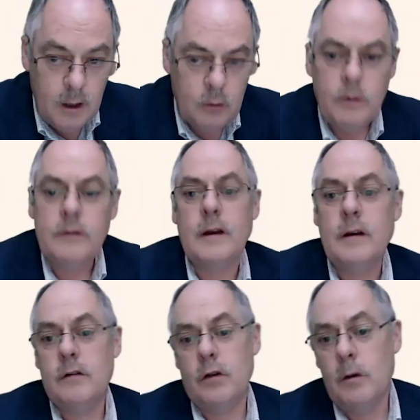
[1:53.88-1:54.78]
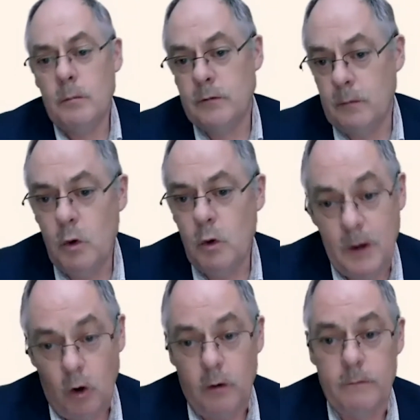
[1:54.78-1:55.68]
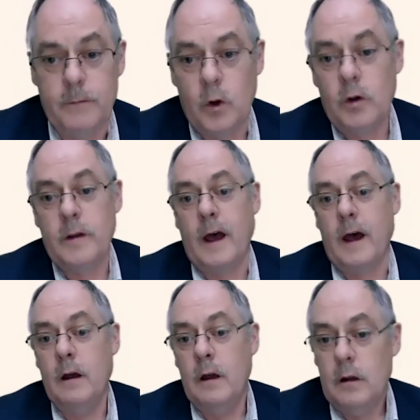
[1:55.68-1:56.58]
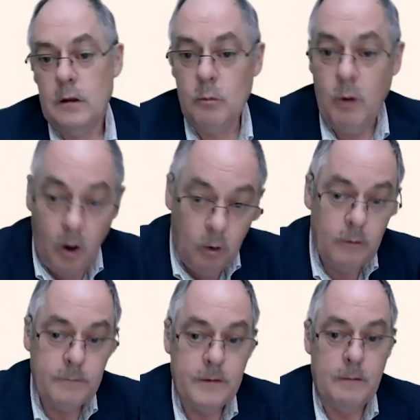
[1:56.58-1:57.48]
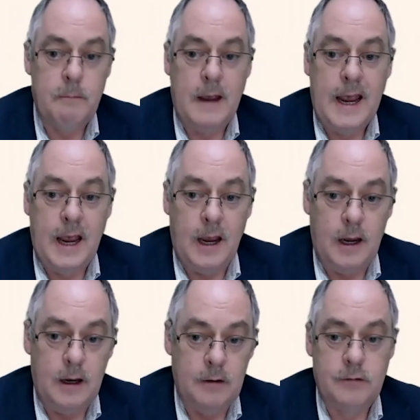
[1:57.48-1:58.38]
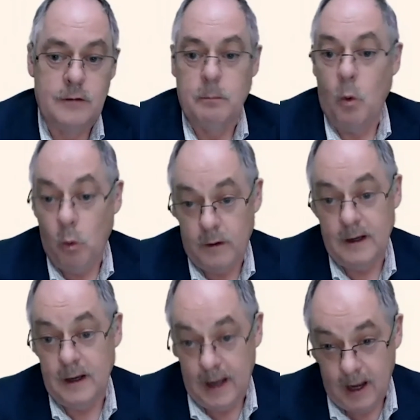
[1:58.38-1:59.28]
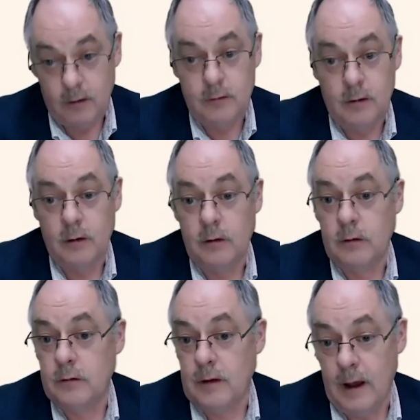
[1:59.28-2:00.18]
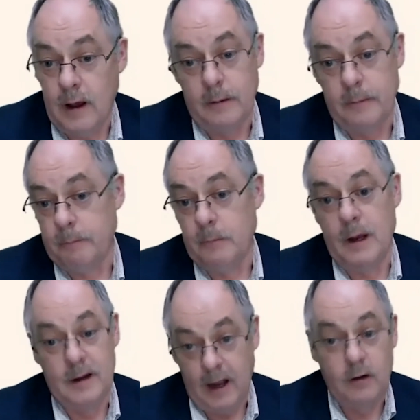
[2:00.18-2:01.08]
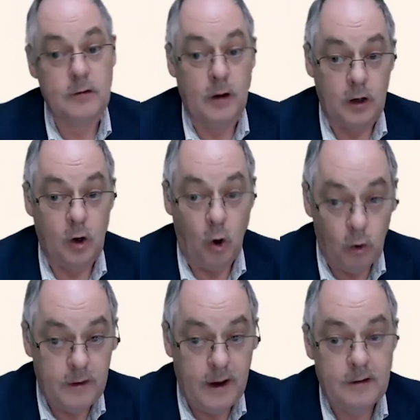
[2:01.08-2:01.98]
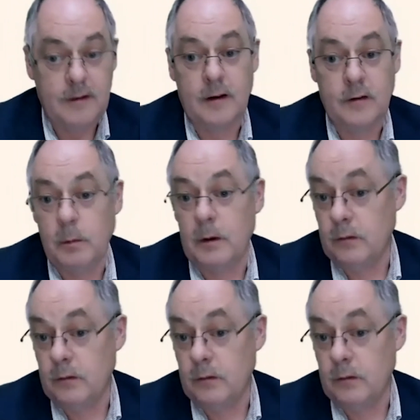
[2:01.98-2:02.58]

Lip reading: Chris, in terms, moving on further, the role of the mayor in supporting councillors and councillor conduct has been